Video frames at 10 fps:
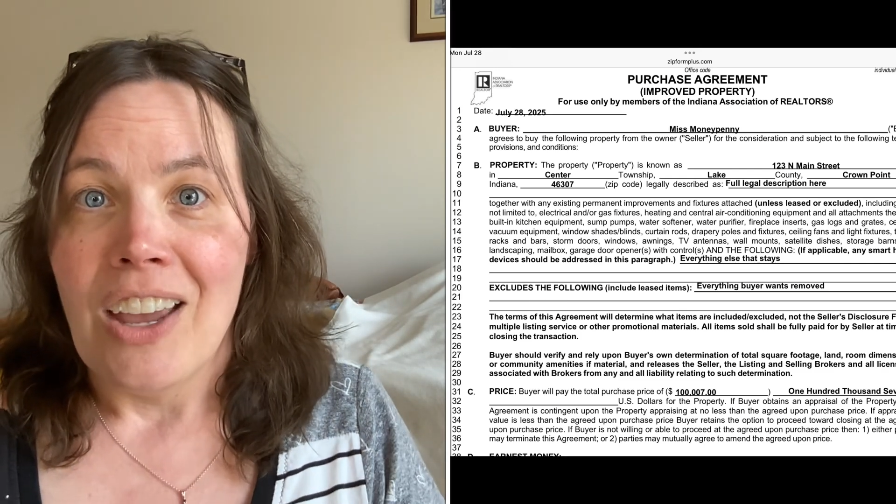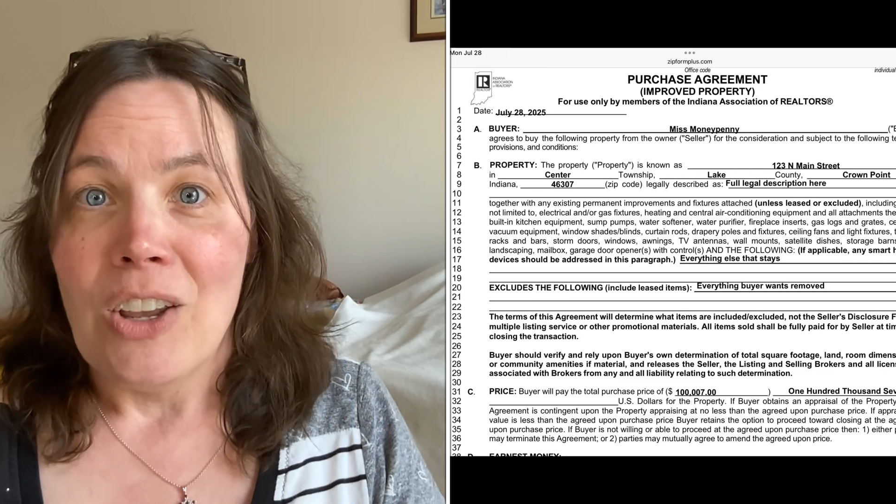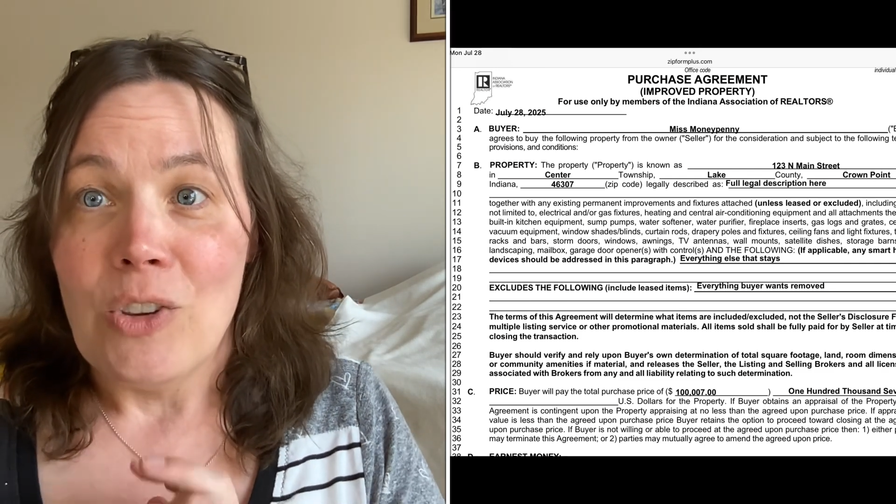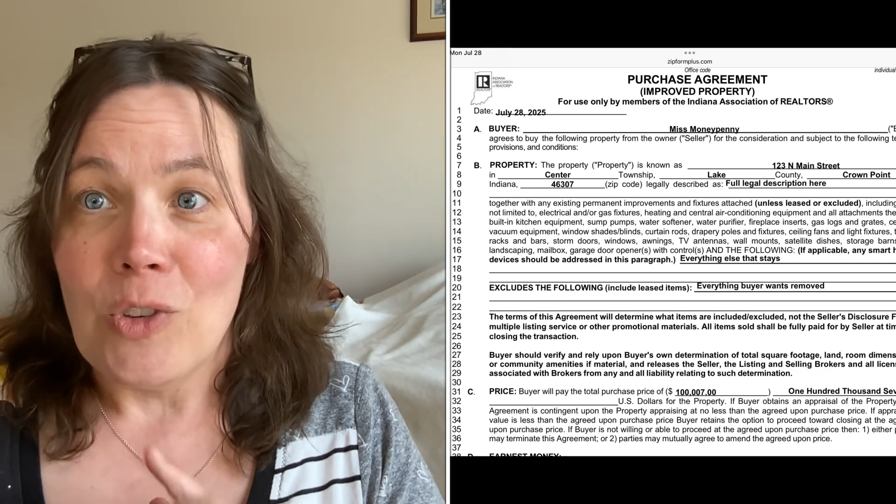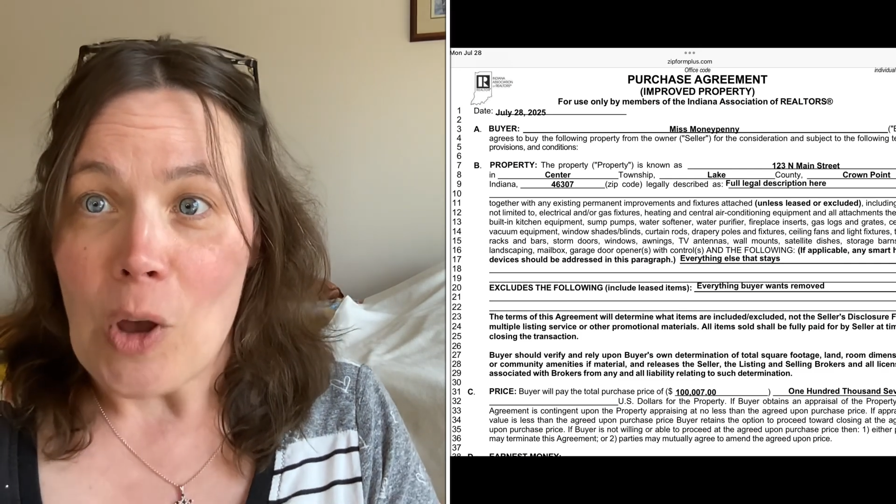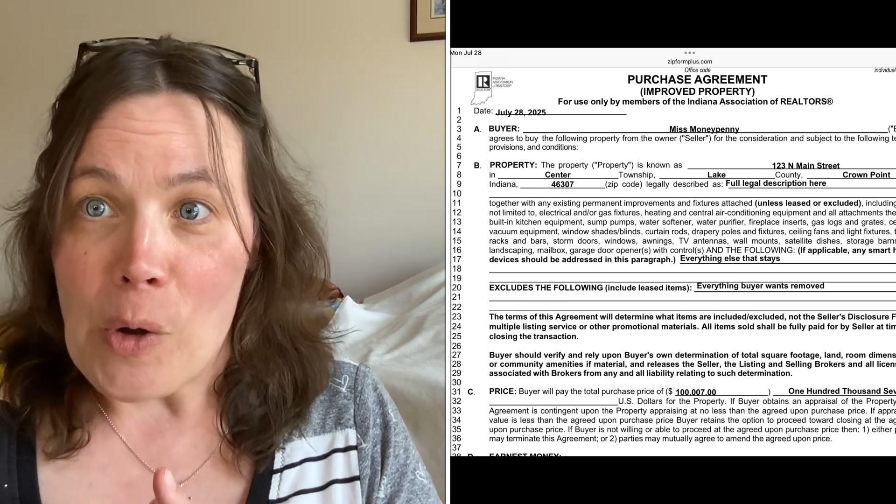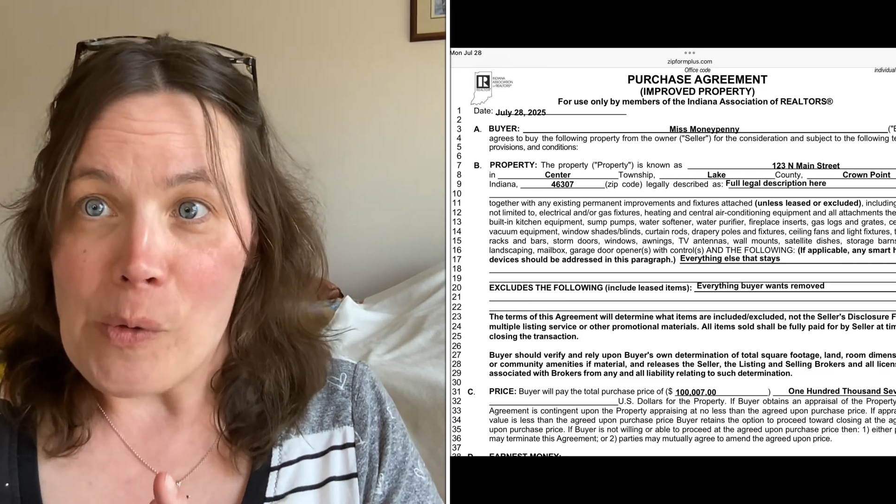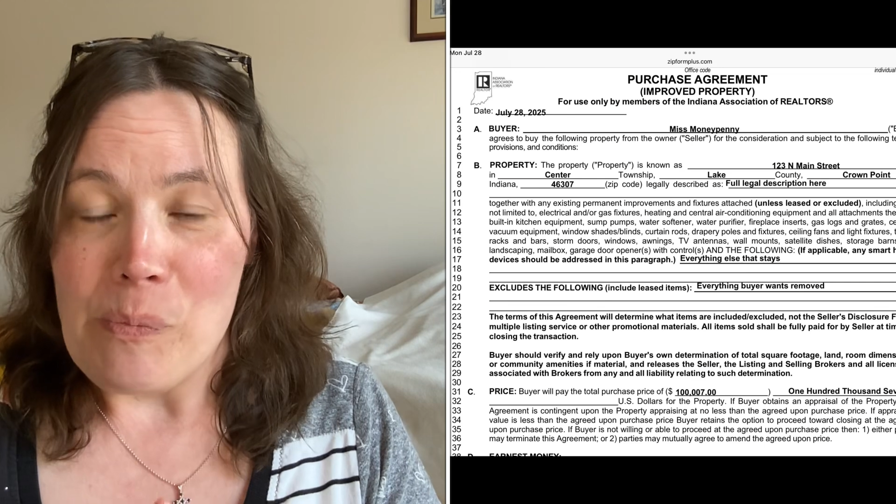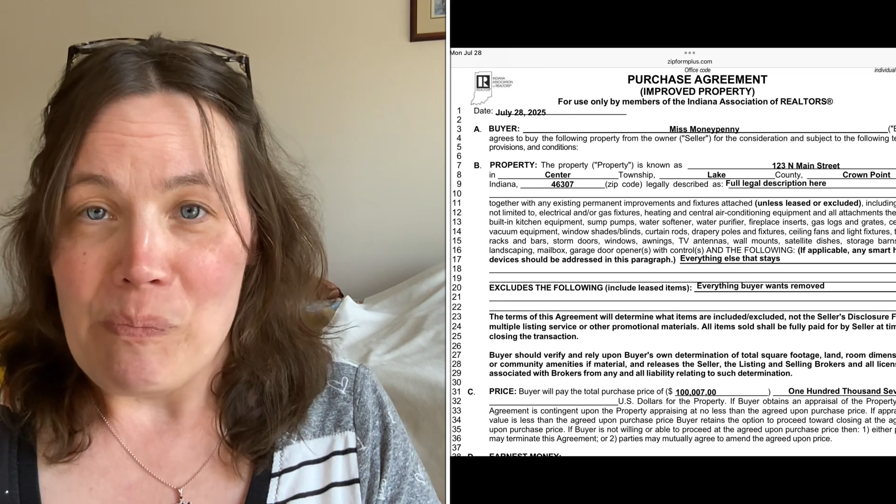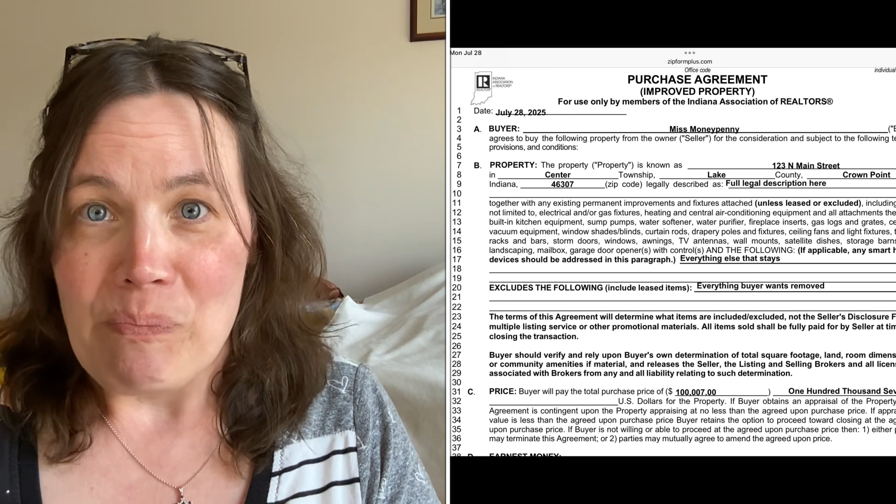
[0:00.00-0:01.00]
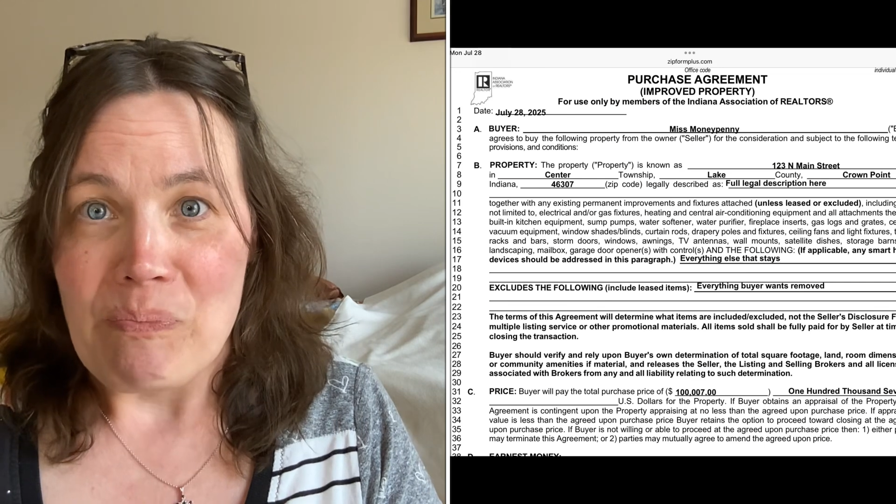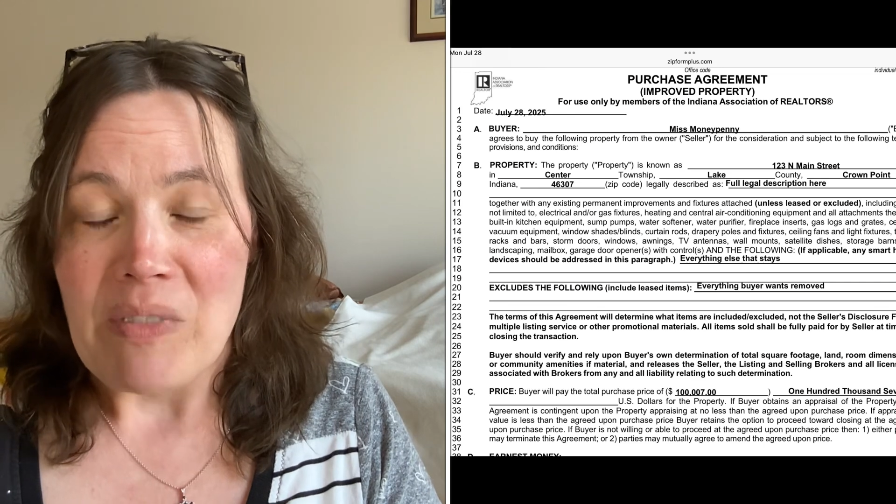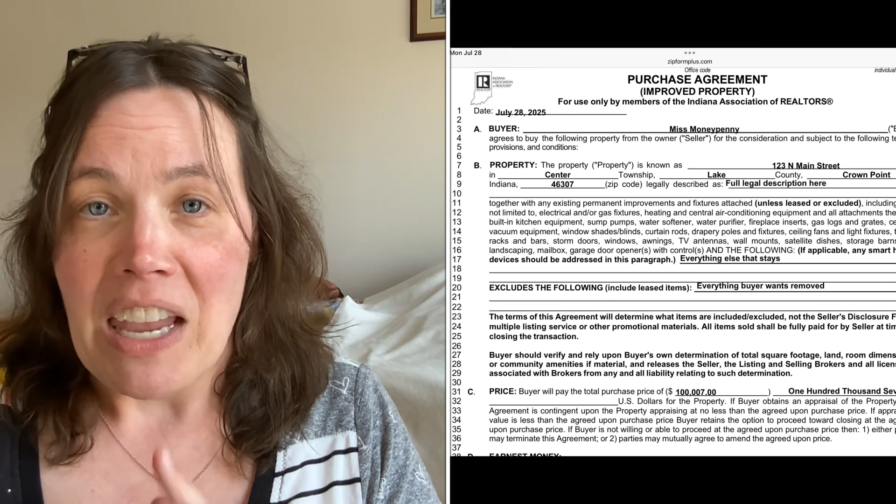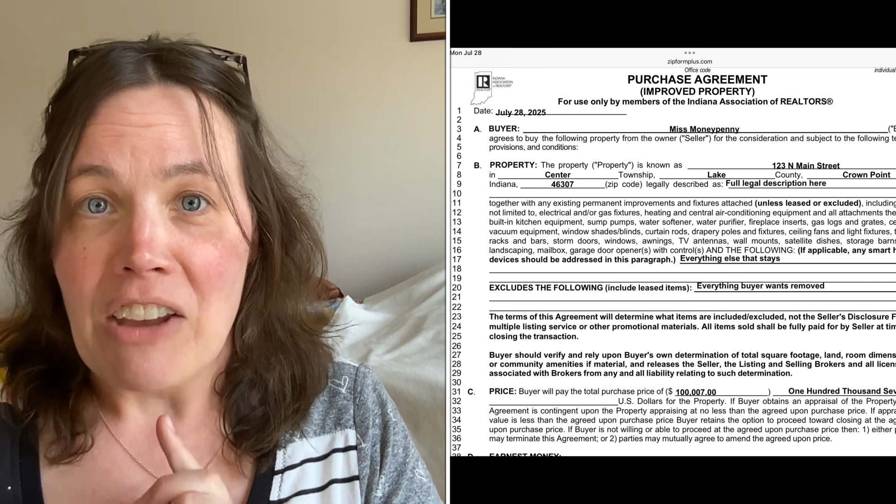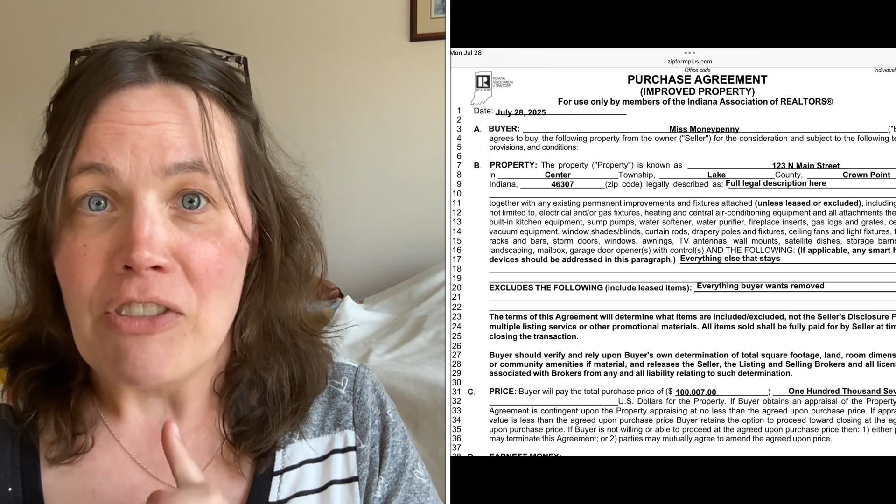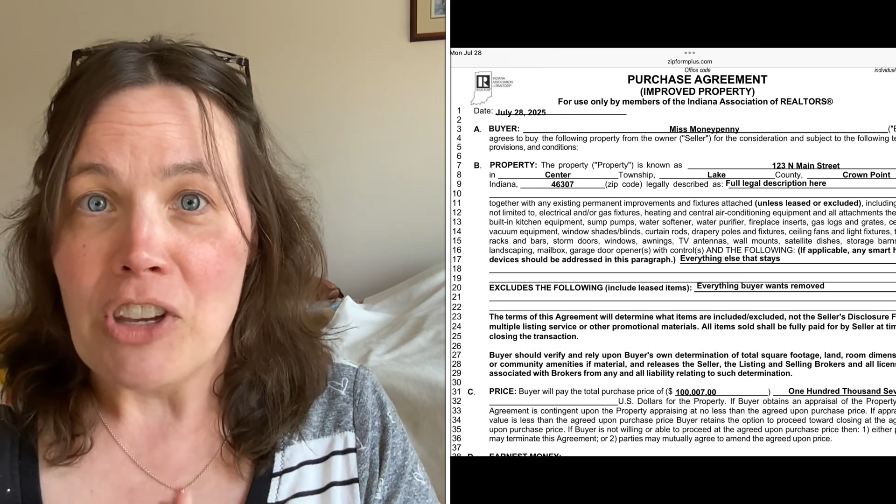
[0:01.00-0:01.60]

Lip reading: So if